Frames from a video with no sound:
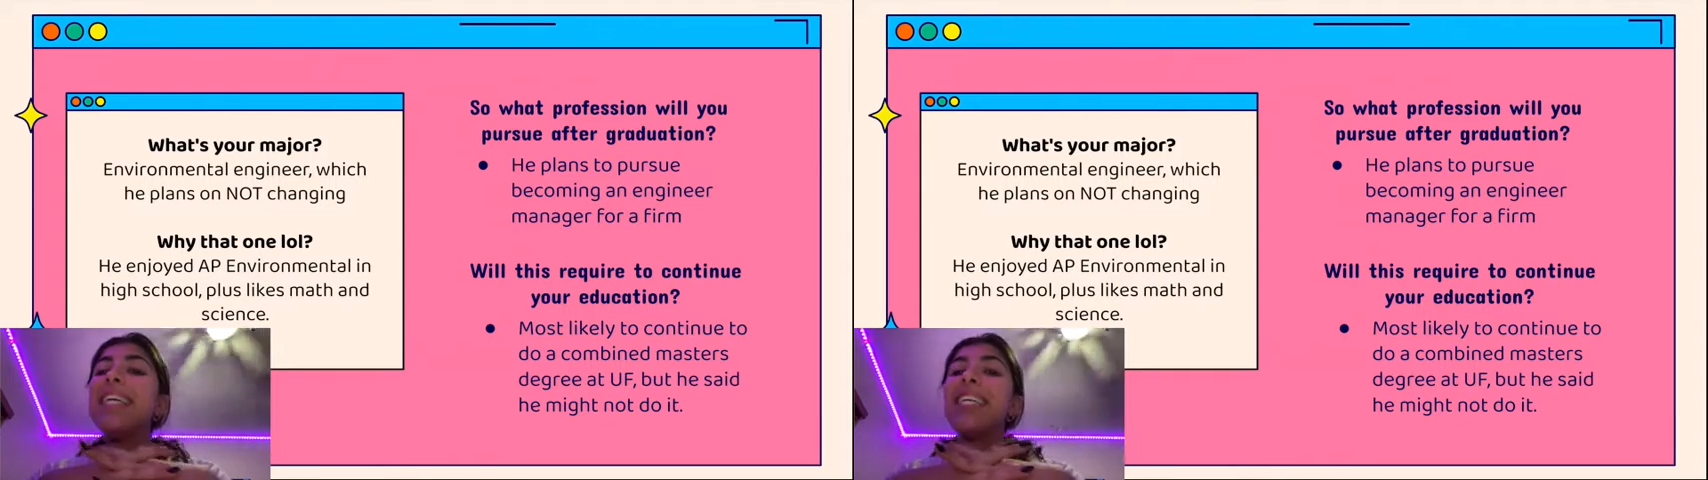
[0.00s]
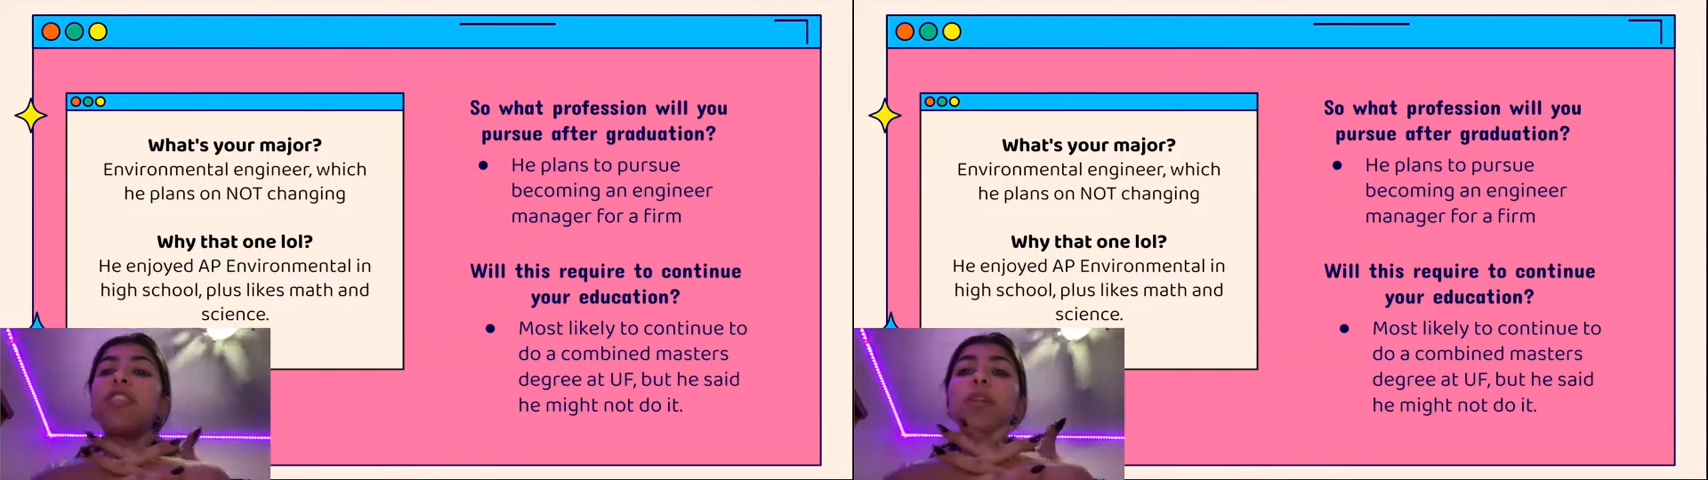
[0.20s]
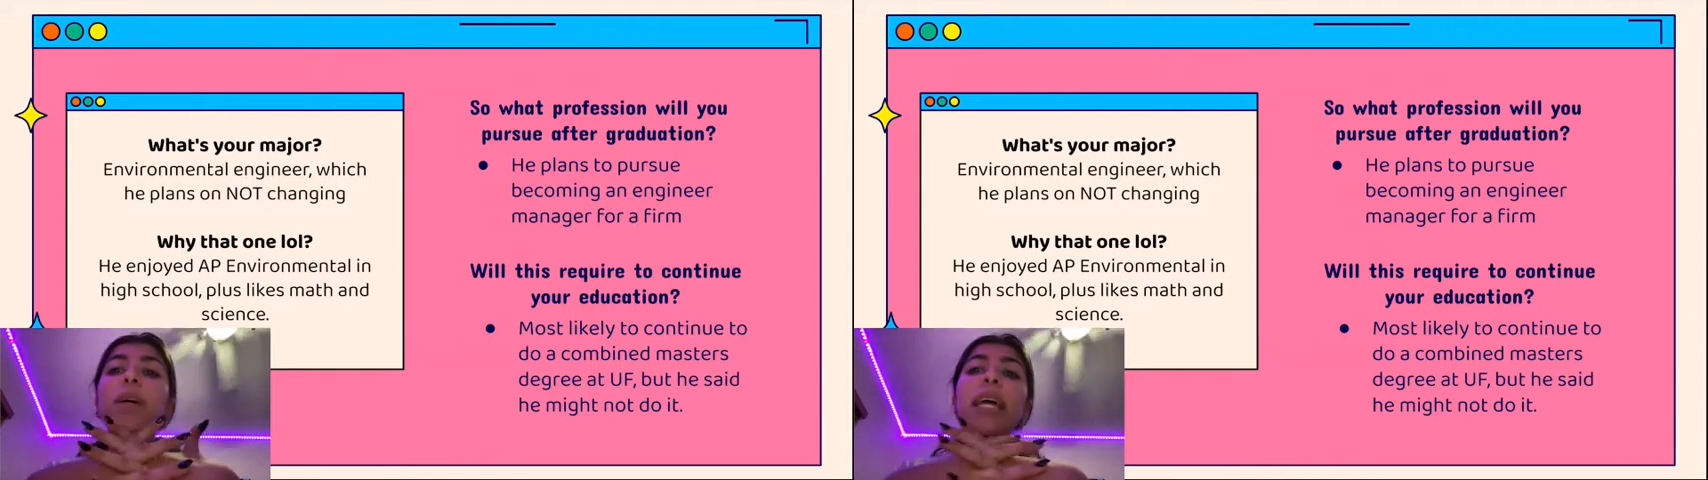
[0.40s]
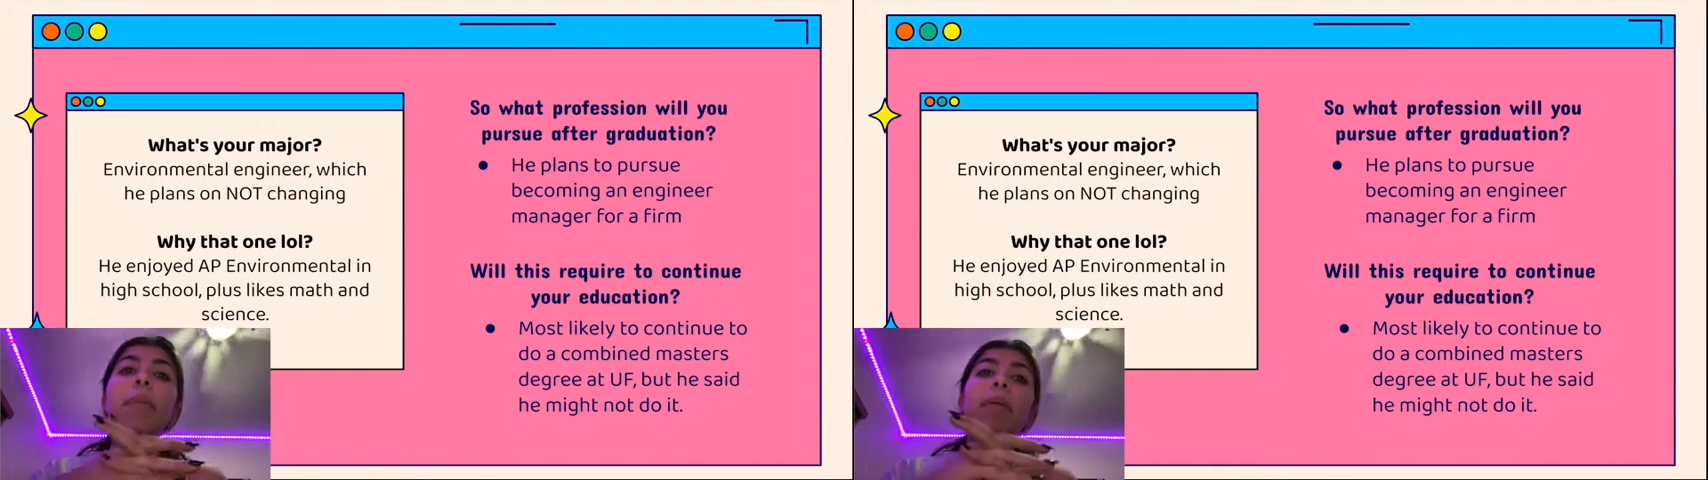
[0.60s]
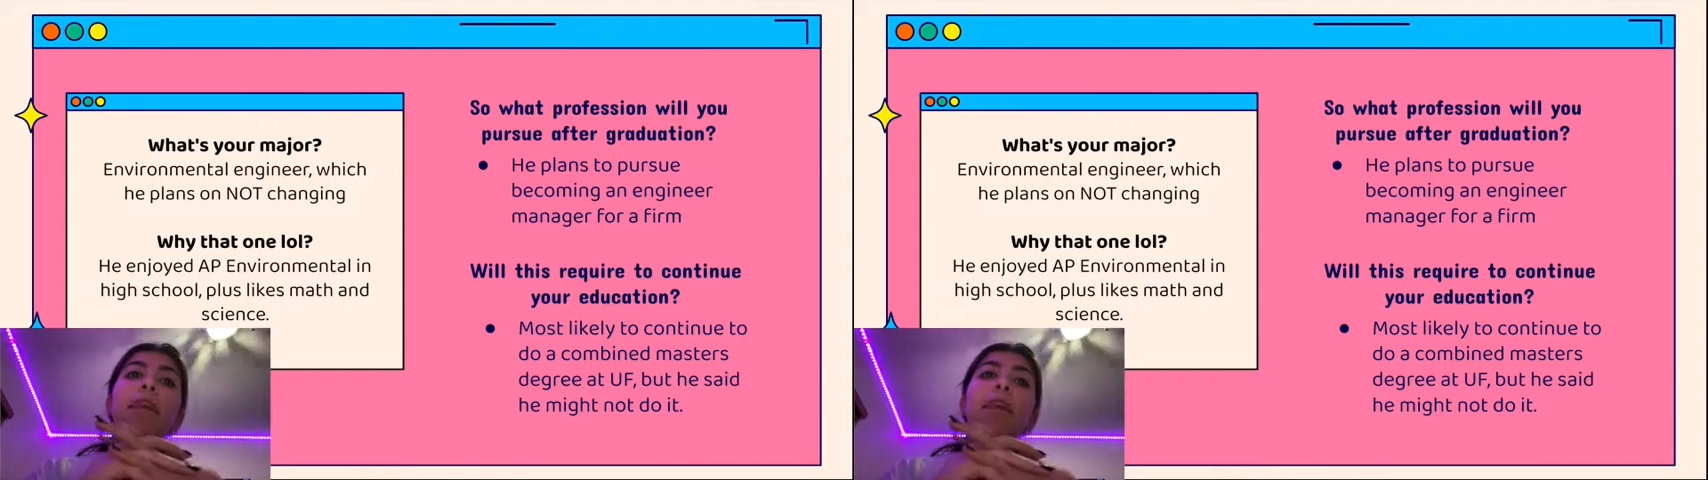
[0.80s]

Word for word: he enjoyed AP